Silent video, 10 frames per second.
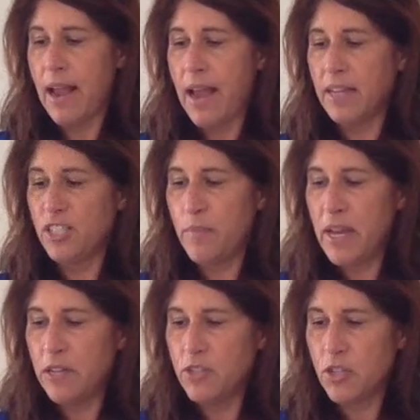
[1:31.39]
And
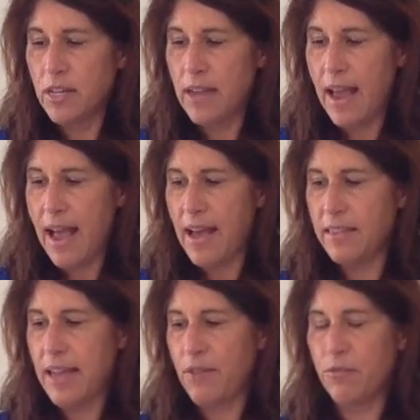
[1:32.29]
tomatoes are going to add
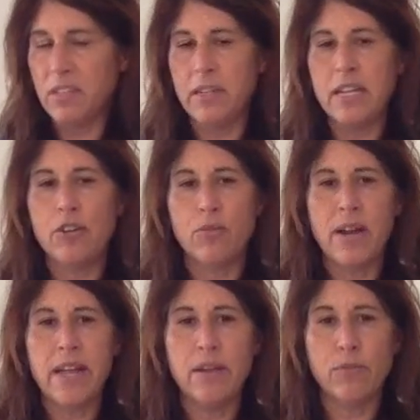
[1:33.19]
that really
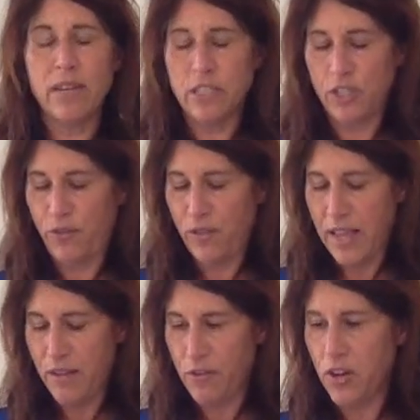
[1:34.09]
great, rich
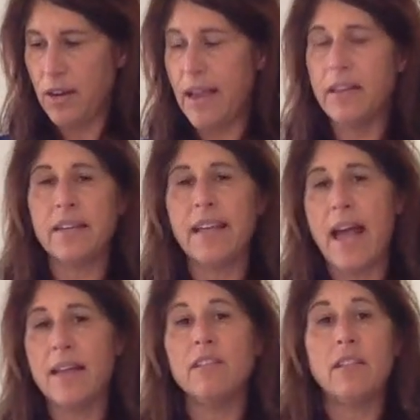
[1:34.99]
flavor. And
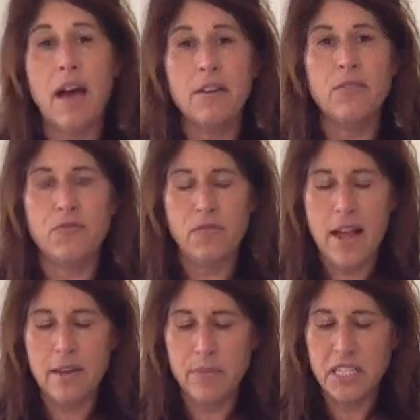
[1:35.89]
again, a lot of
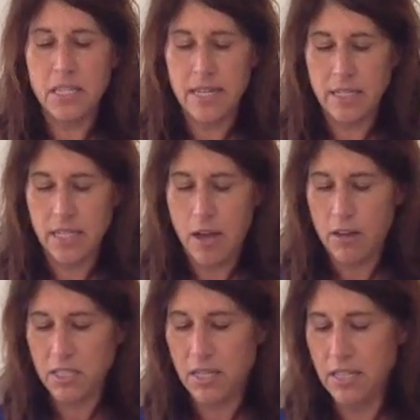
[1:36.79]
vitamins and
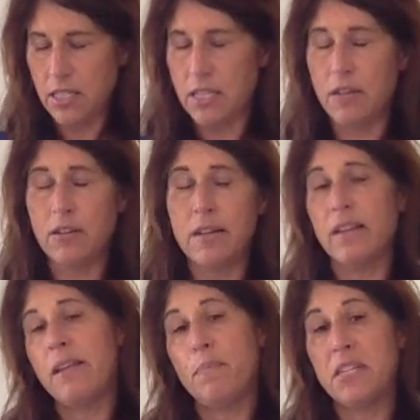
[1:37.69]
antioxidants that are going to
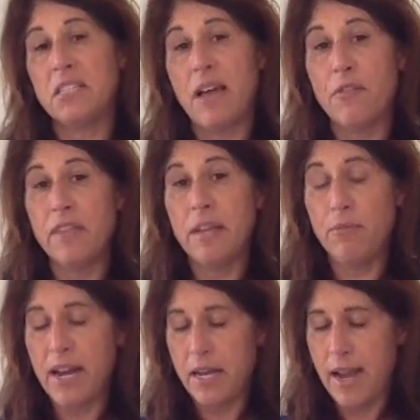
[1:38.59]
keep us healthy
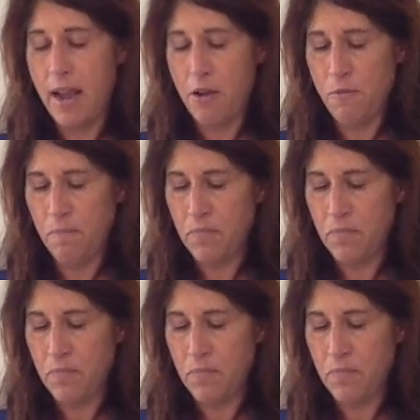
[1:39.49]
right now.